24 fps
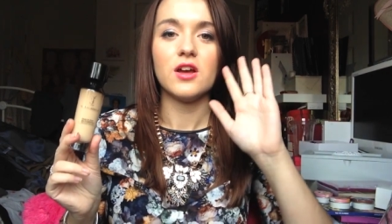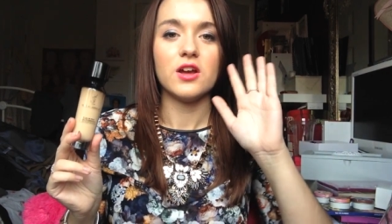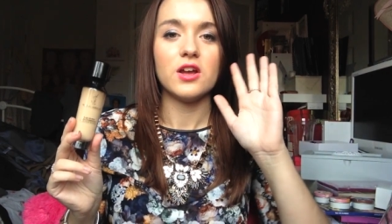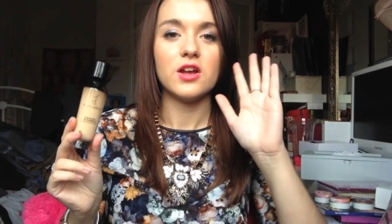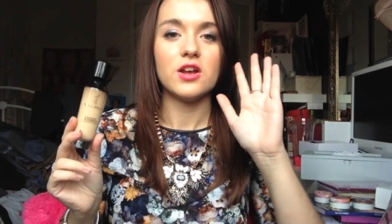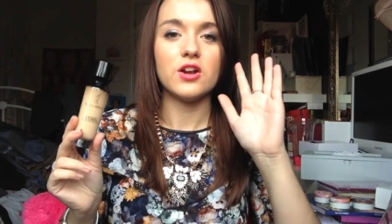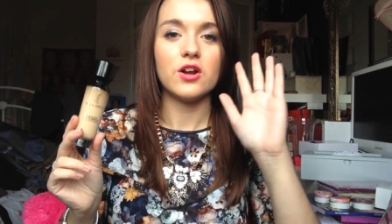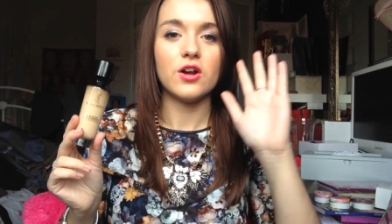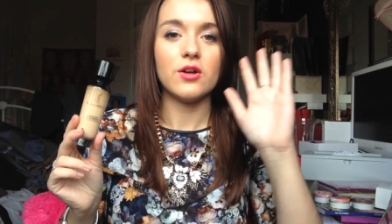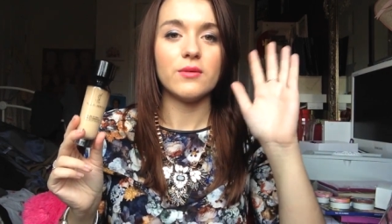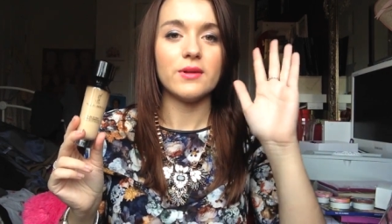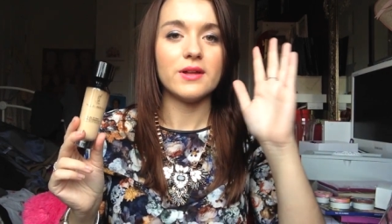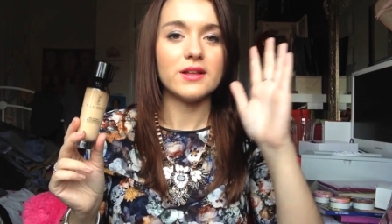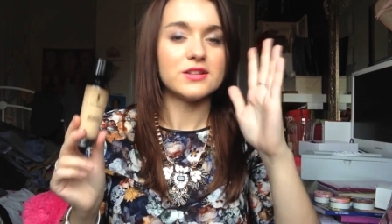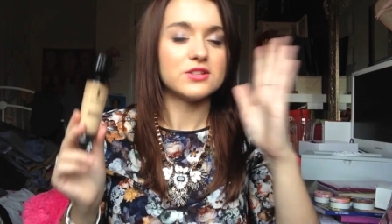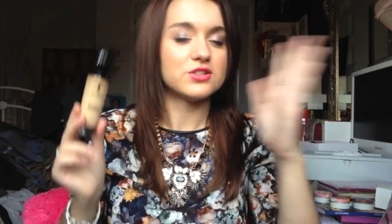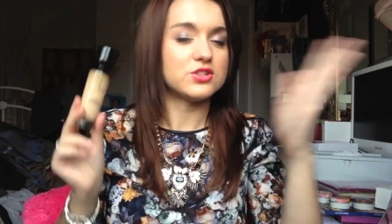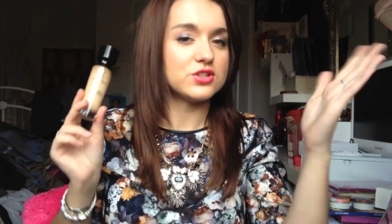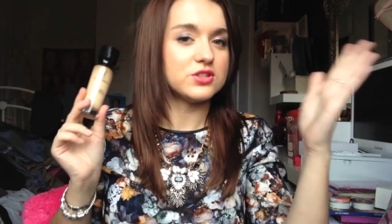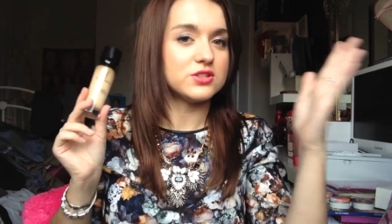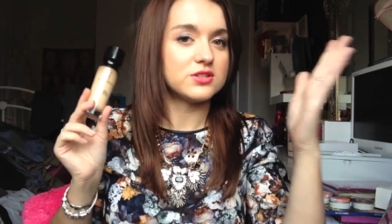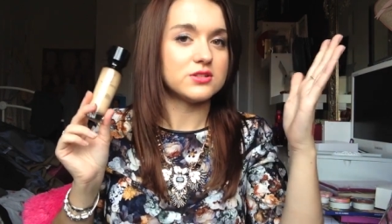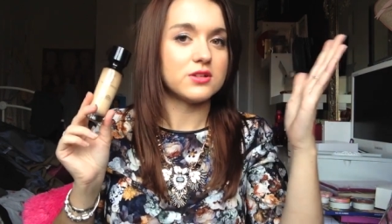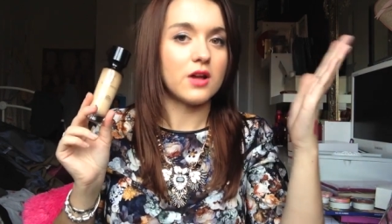you know it's
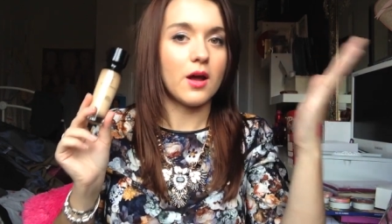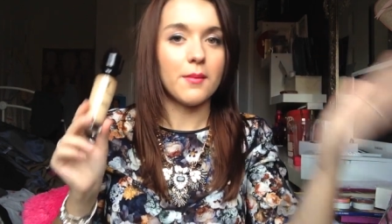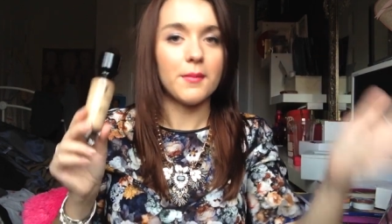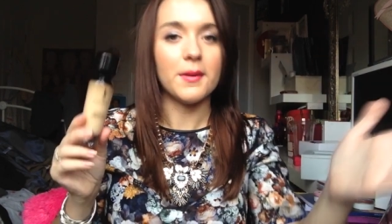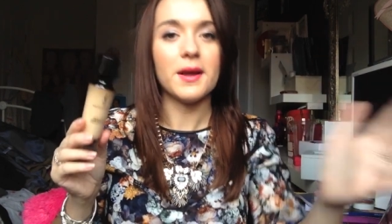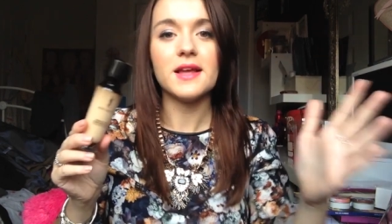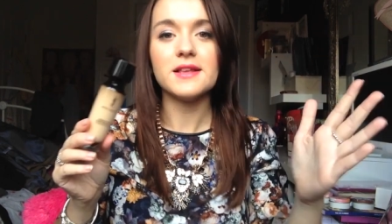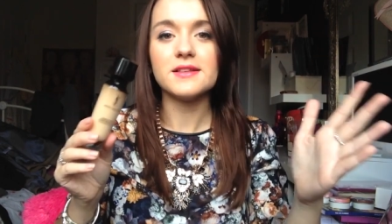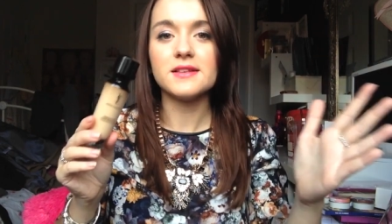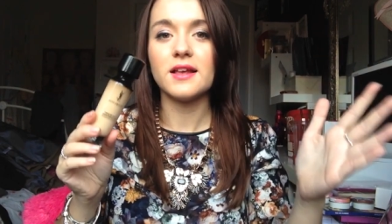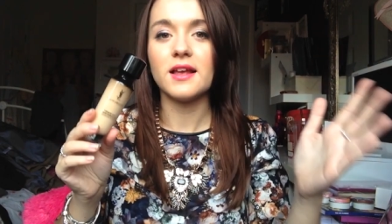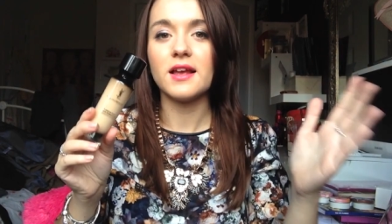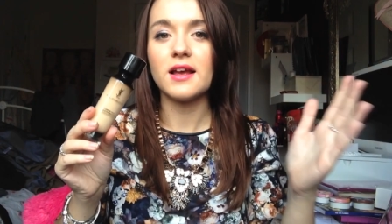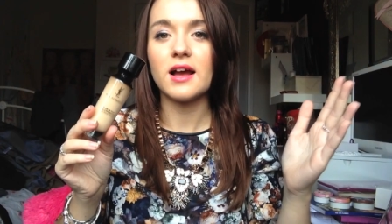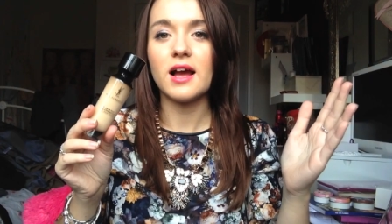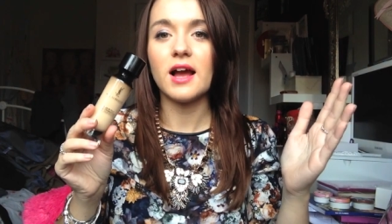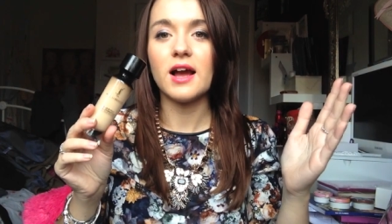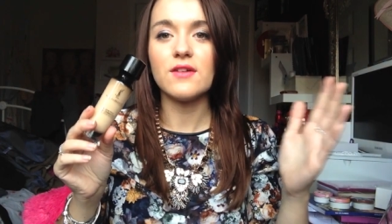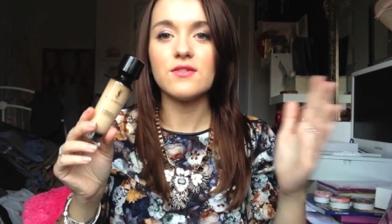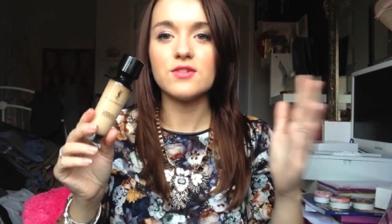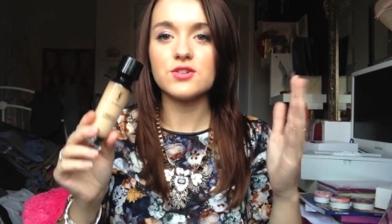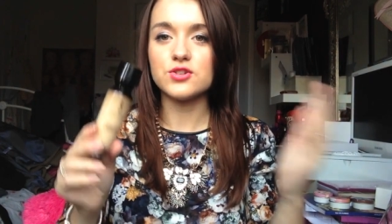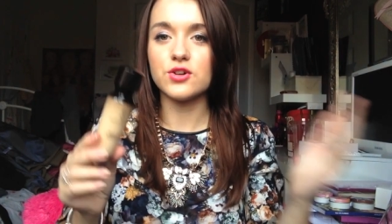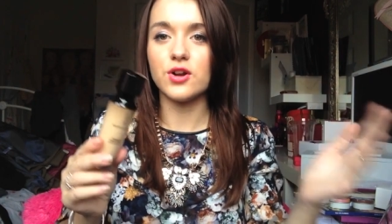just amazing I
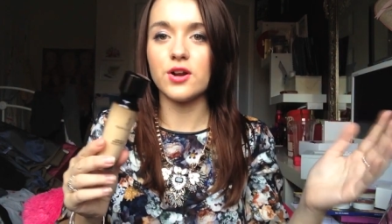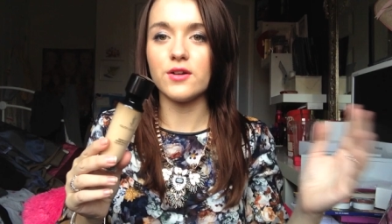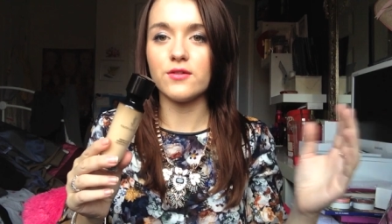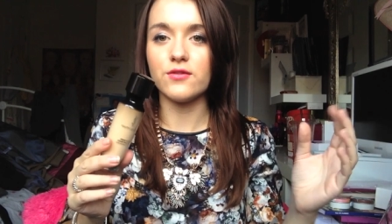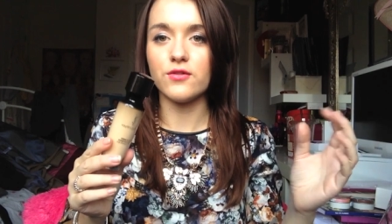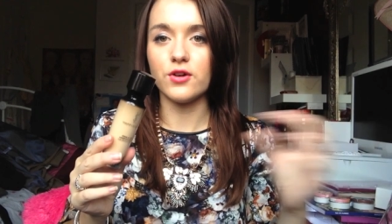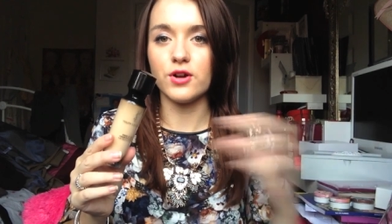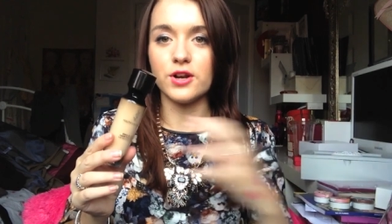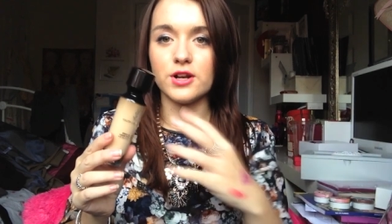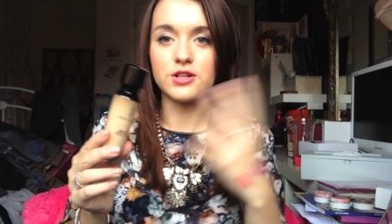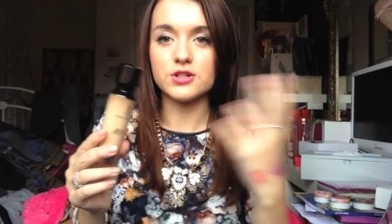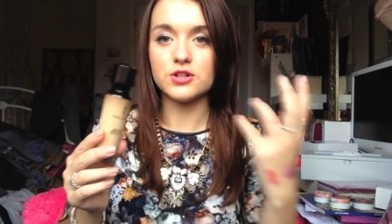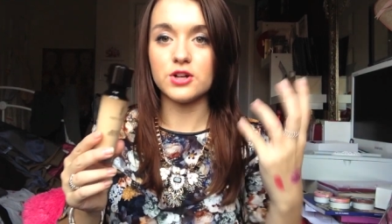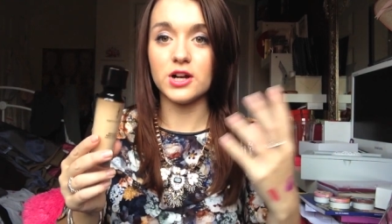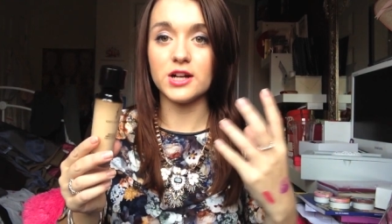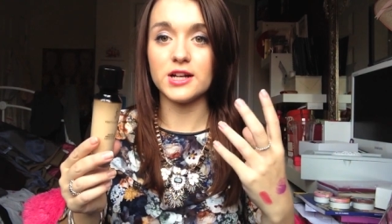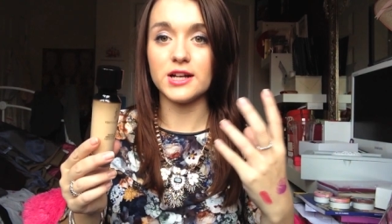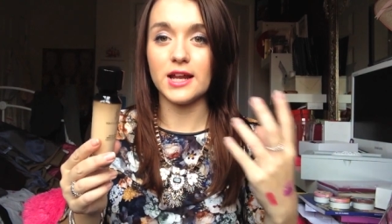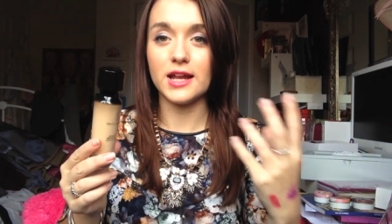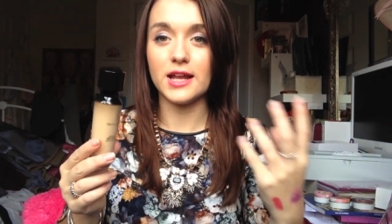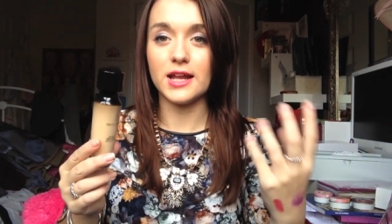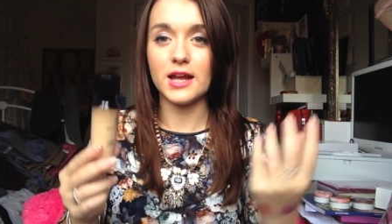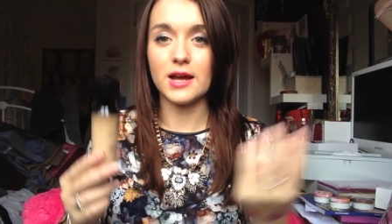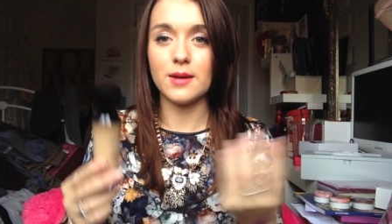haven't tried it for an entire
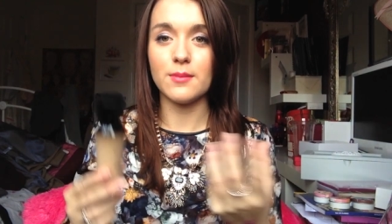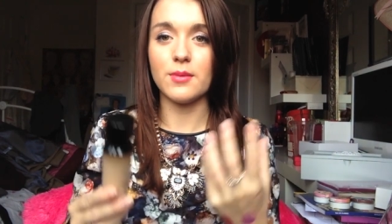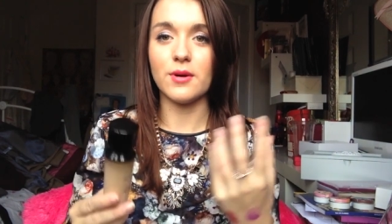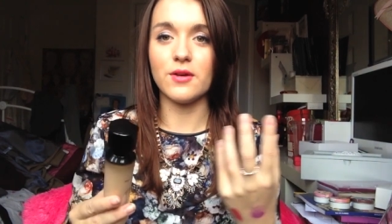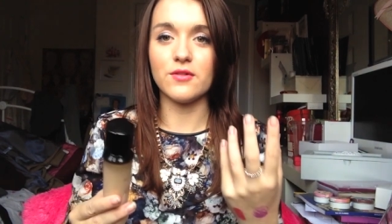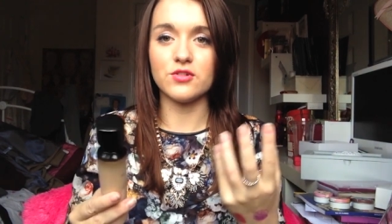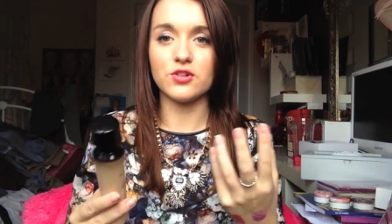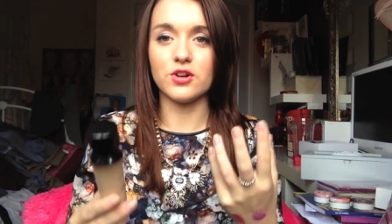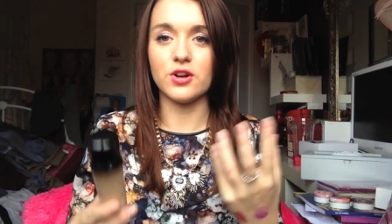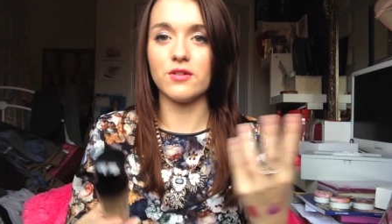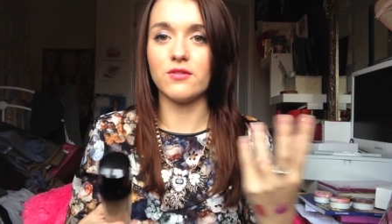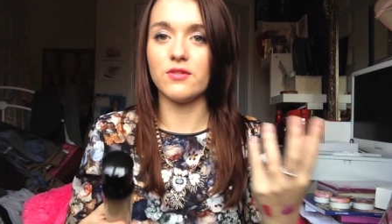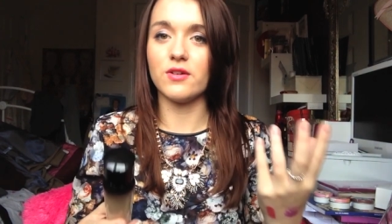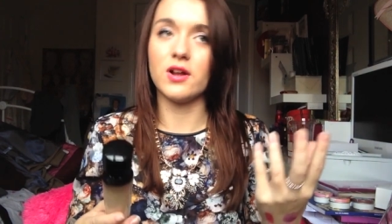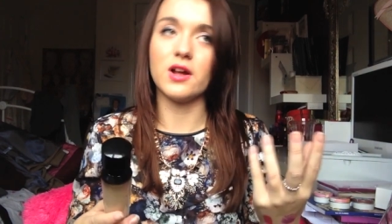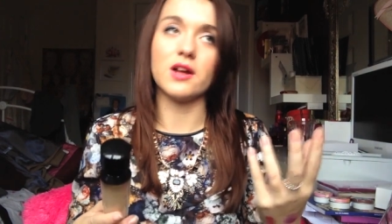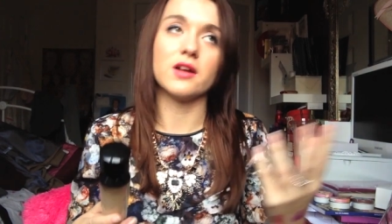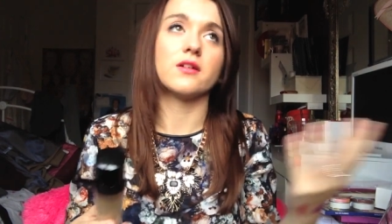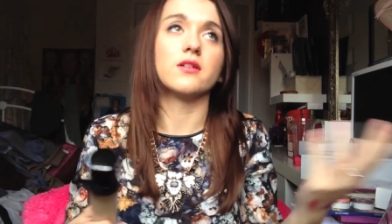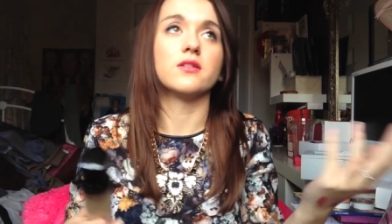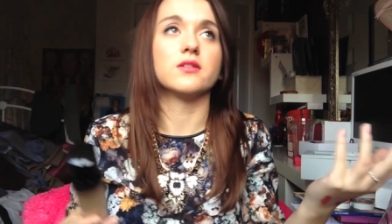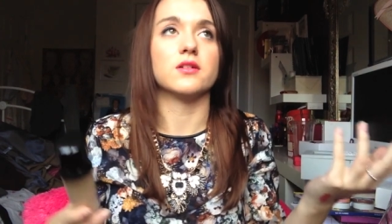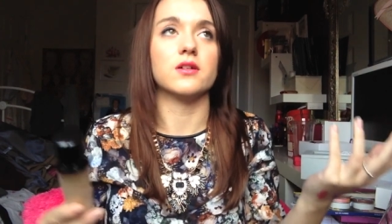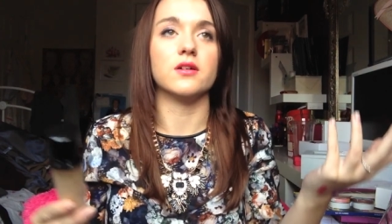day yet but I've tried it for
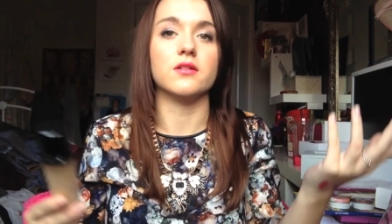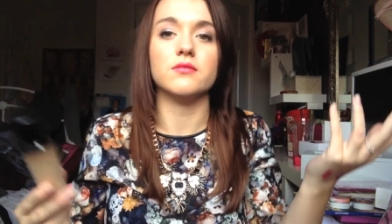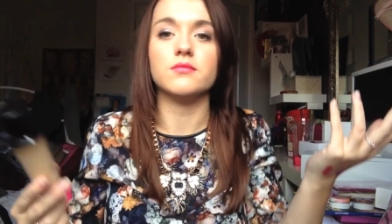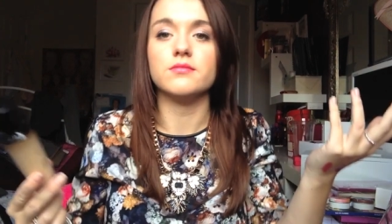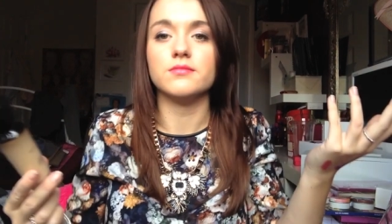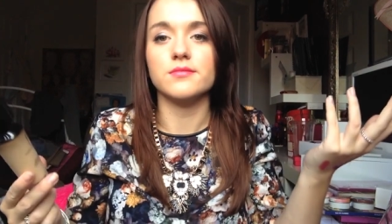like I don't know